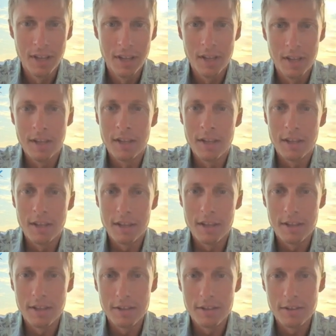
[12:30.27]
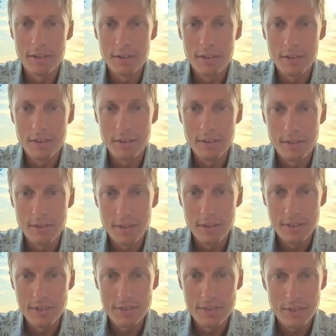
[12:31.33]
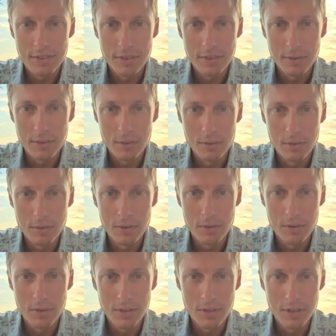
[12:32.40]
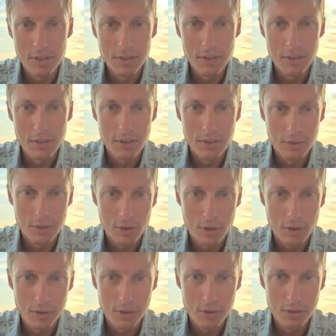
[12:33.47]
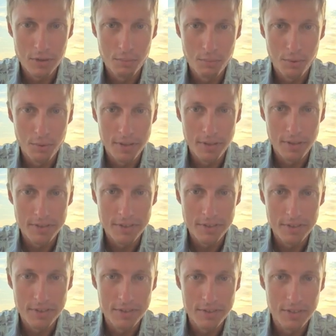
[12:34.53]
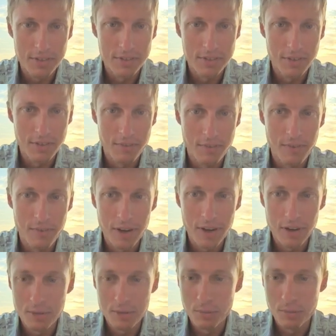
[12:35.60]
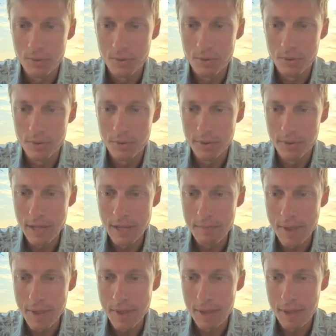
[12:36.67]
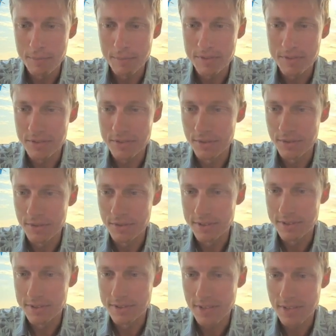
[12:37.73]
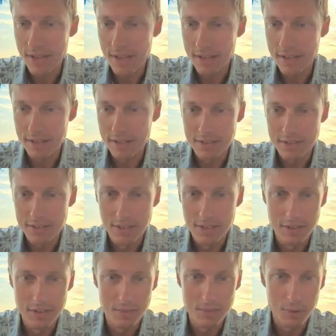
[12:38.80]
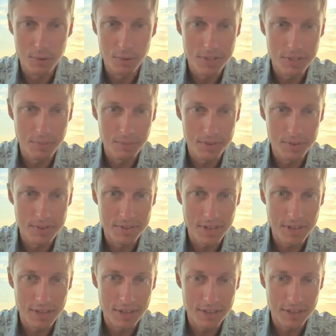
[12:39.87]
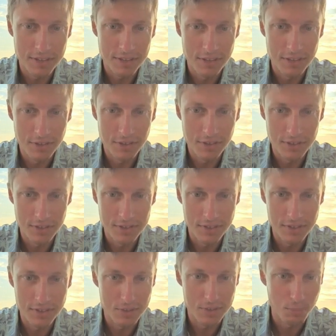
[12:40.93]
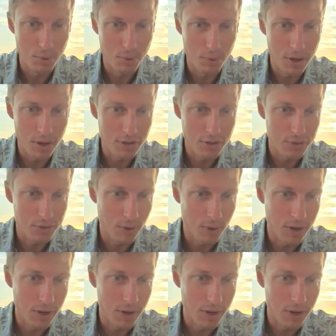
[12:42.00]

And this in the curly braces is a variable that maps to the settings, the Smart Template settings. So you can see this project why,